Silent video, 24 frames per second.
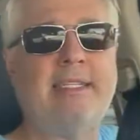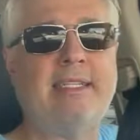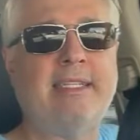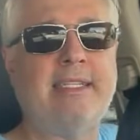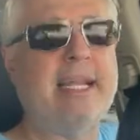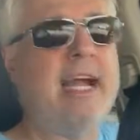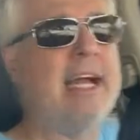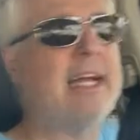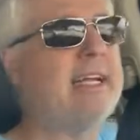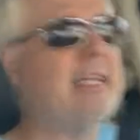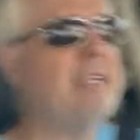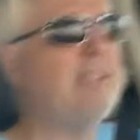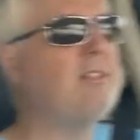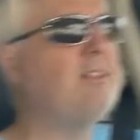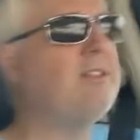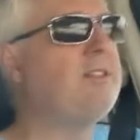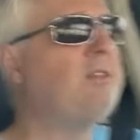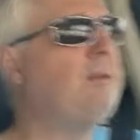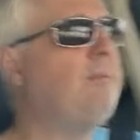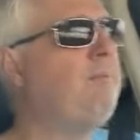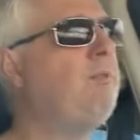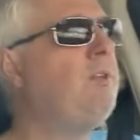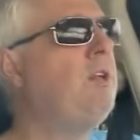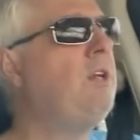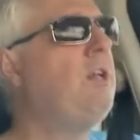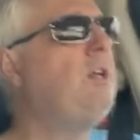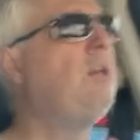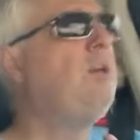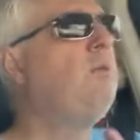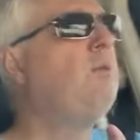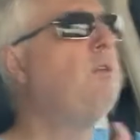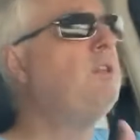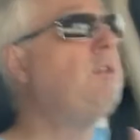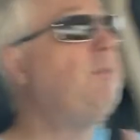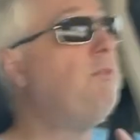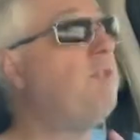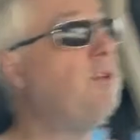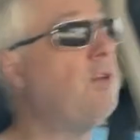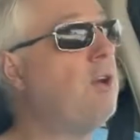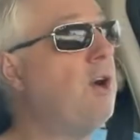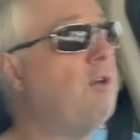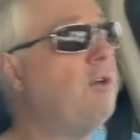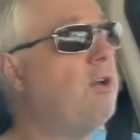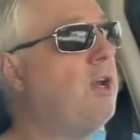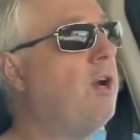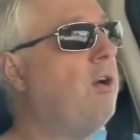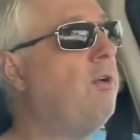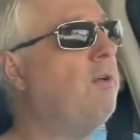seconds, which, if you
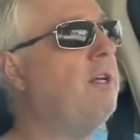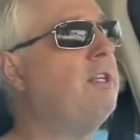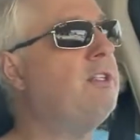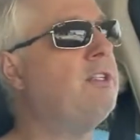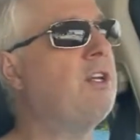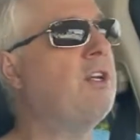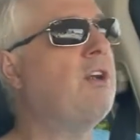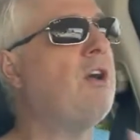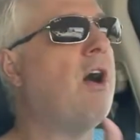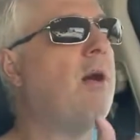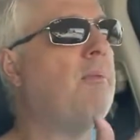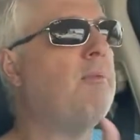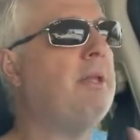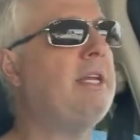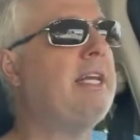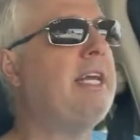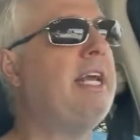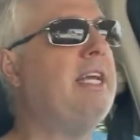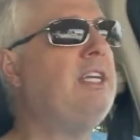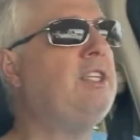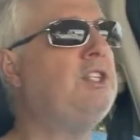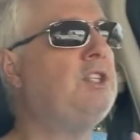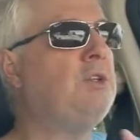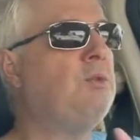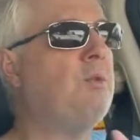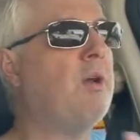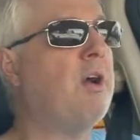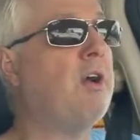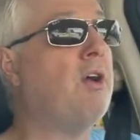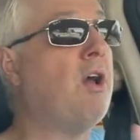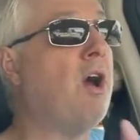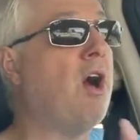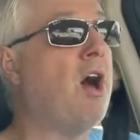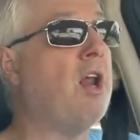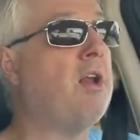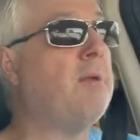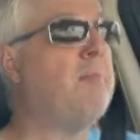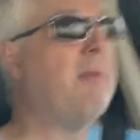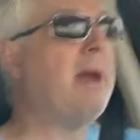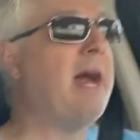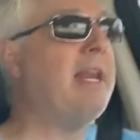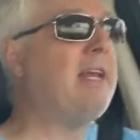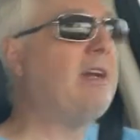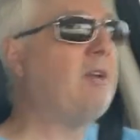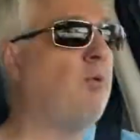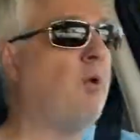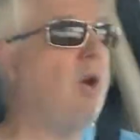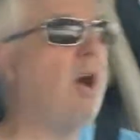don't know, is a complication where an
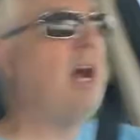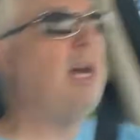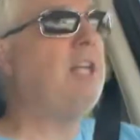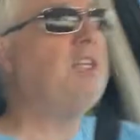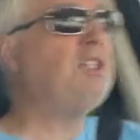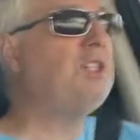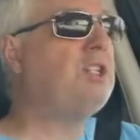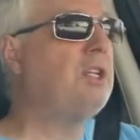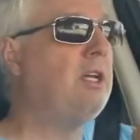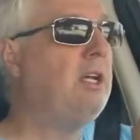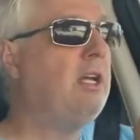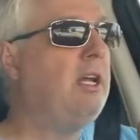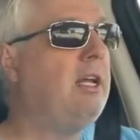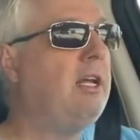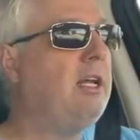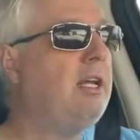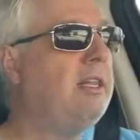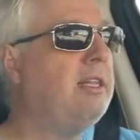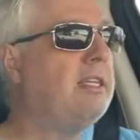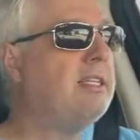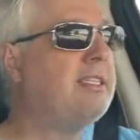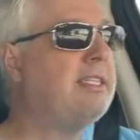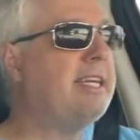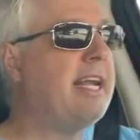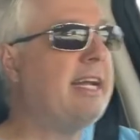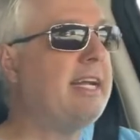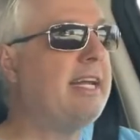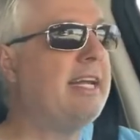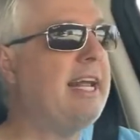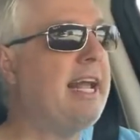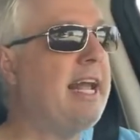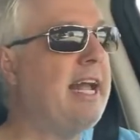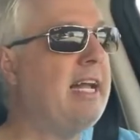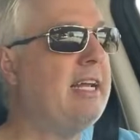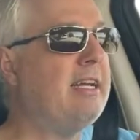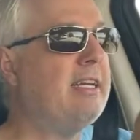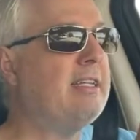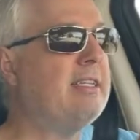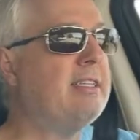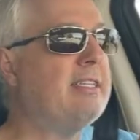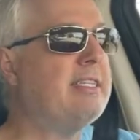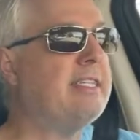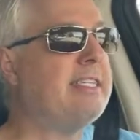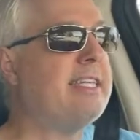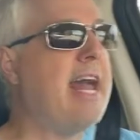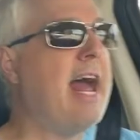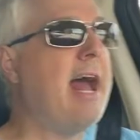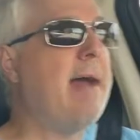automatic watch, the second hand
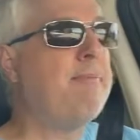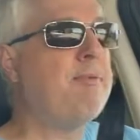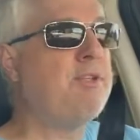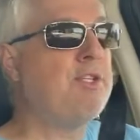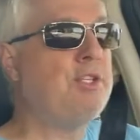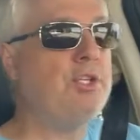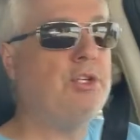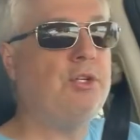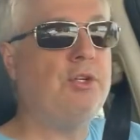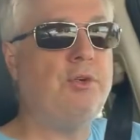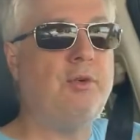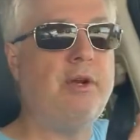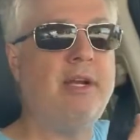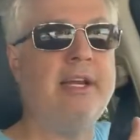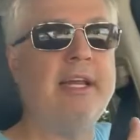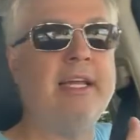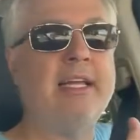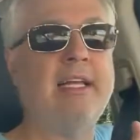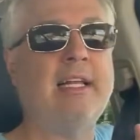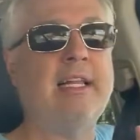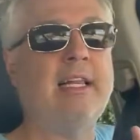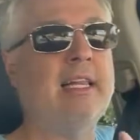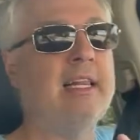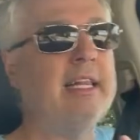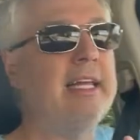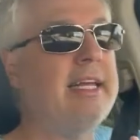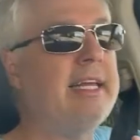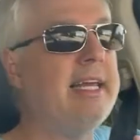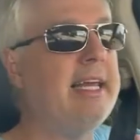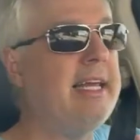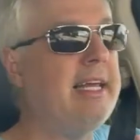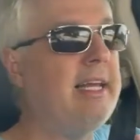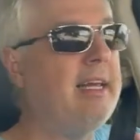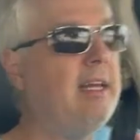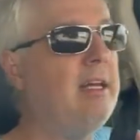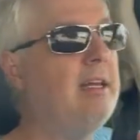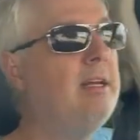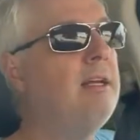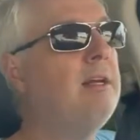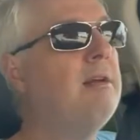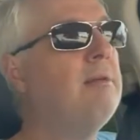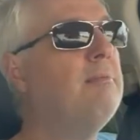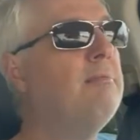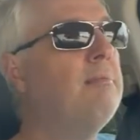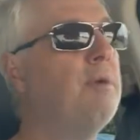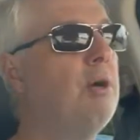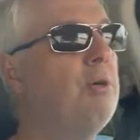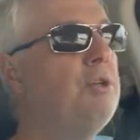snaps to in a clicking
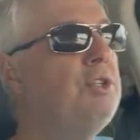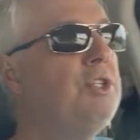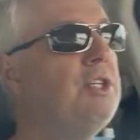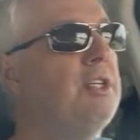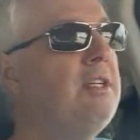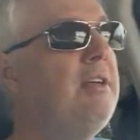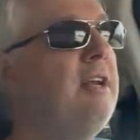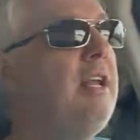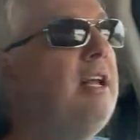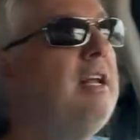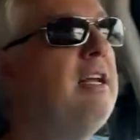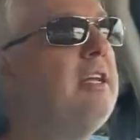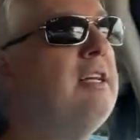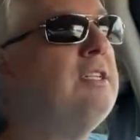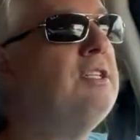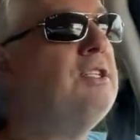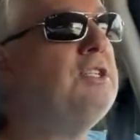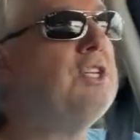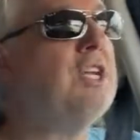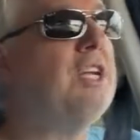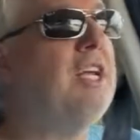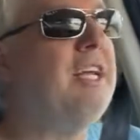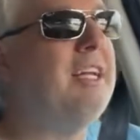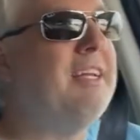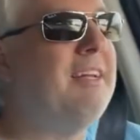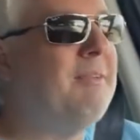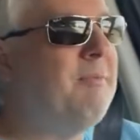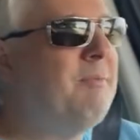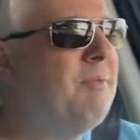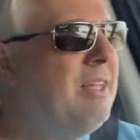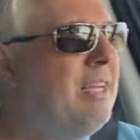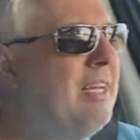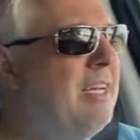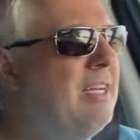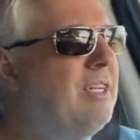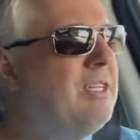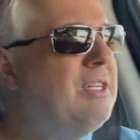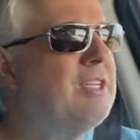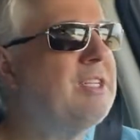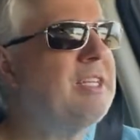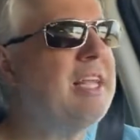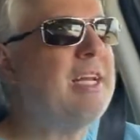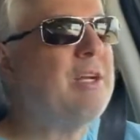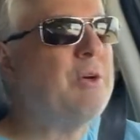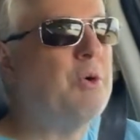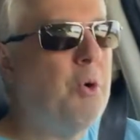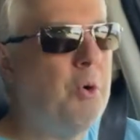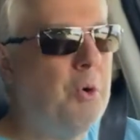motion, just
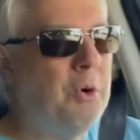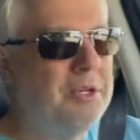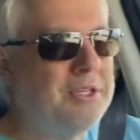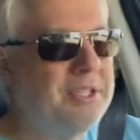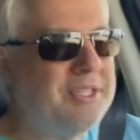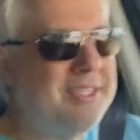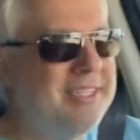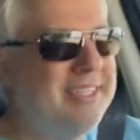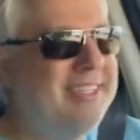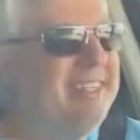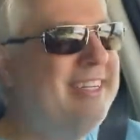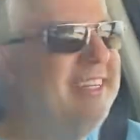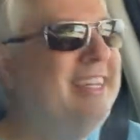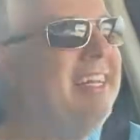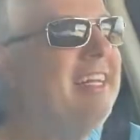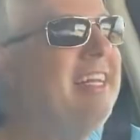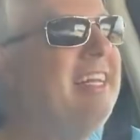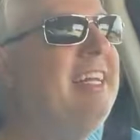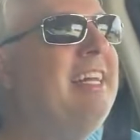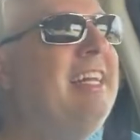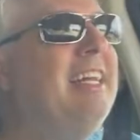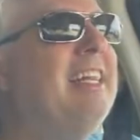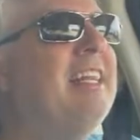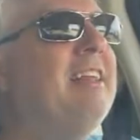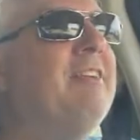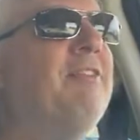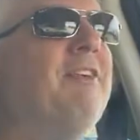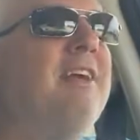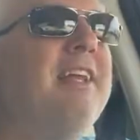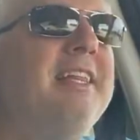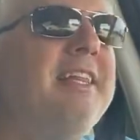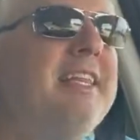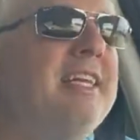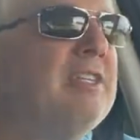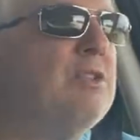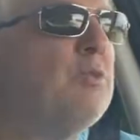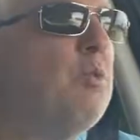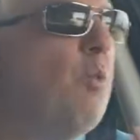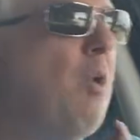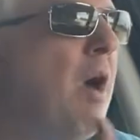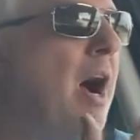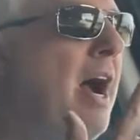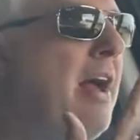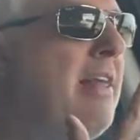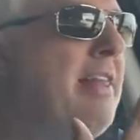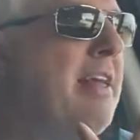like quartz. The funny thing is, why